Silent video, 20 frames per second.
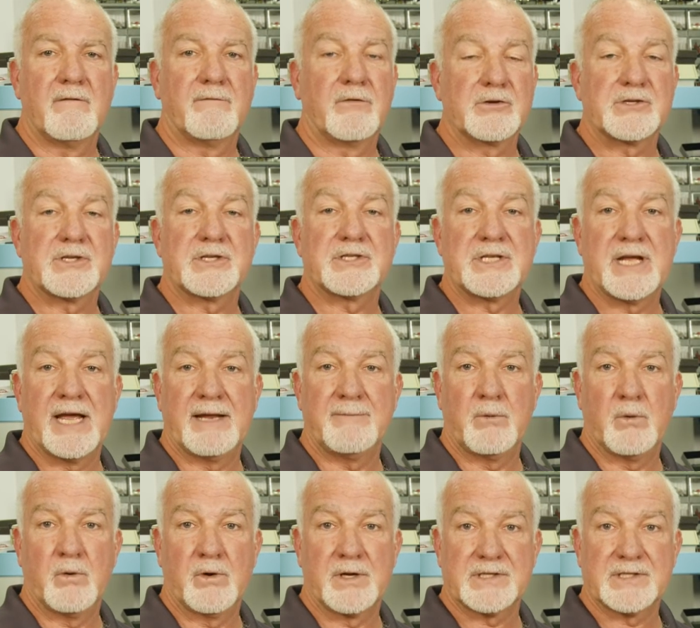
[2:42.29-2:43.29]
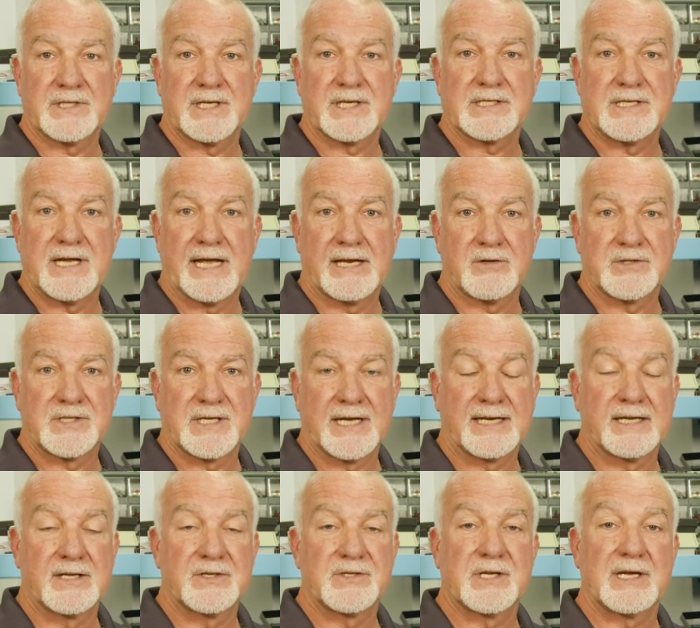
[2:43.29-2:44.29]
versus 10.6
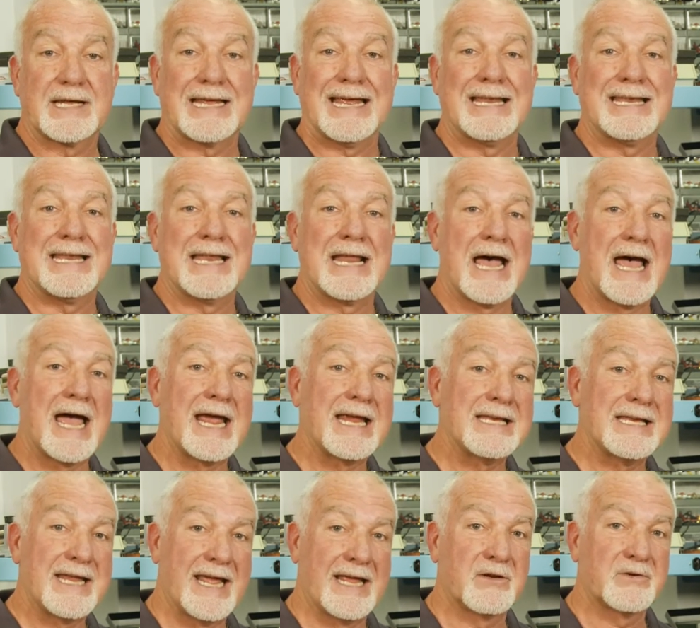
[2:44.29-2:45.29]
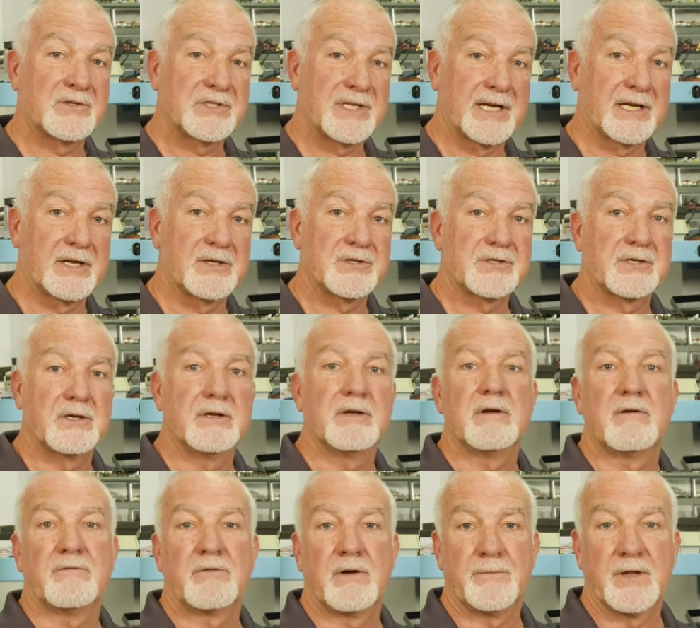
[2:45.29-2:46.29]
nanoseconds and 9 nanoseconds
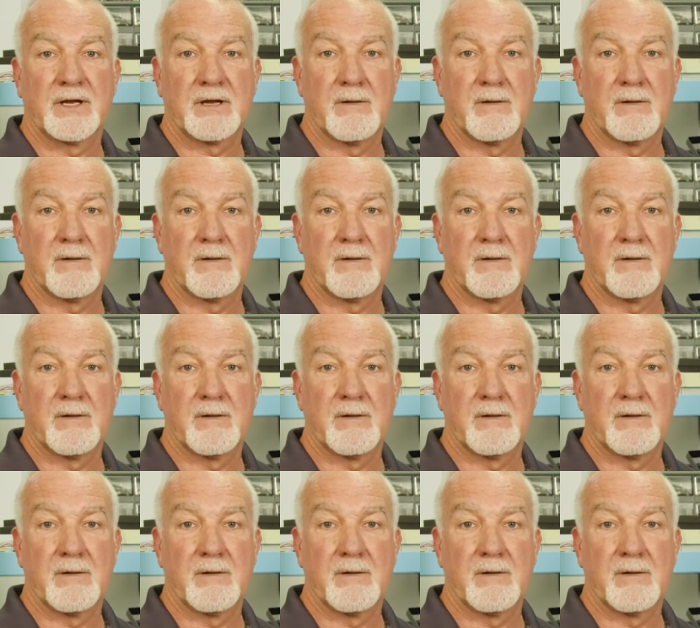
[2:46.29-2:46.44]
from the